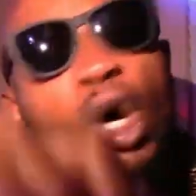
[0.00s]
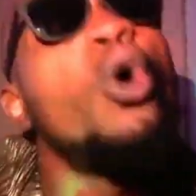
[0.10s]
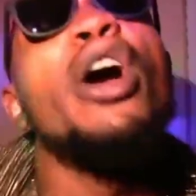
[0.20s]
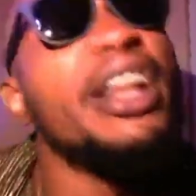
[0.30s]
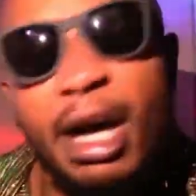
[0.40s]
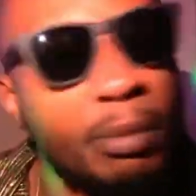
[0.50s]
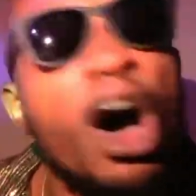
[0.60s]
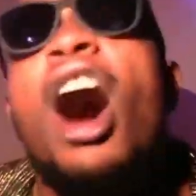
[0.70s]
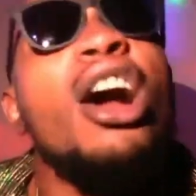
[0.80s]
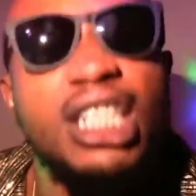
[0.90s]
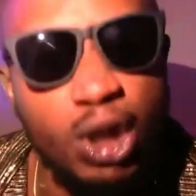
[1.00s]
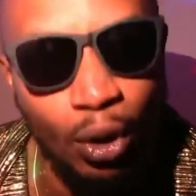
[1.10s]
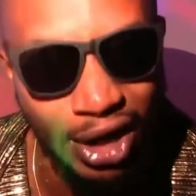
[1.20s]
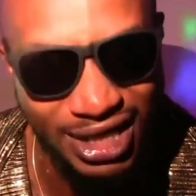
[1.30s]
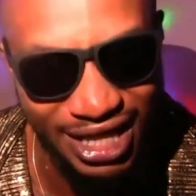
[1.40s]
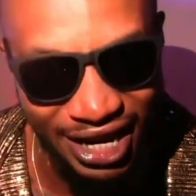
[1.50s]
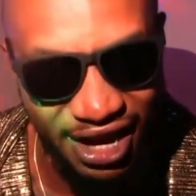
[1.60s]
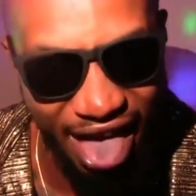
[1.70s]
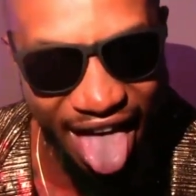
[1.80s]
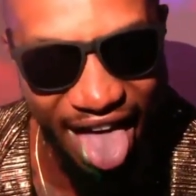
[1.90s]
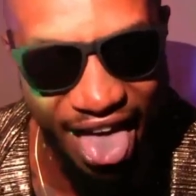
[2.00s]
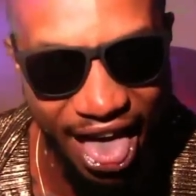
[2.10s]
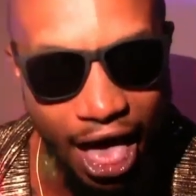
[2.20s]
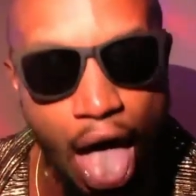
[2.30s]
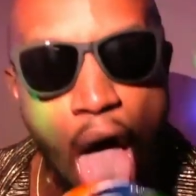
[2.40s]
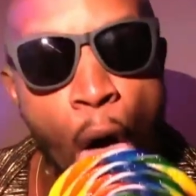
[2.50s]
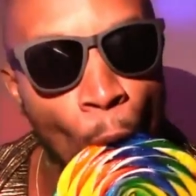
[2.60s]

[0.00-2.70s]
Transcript: toyed up. All the toys there.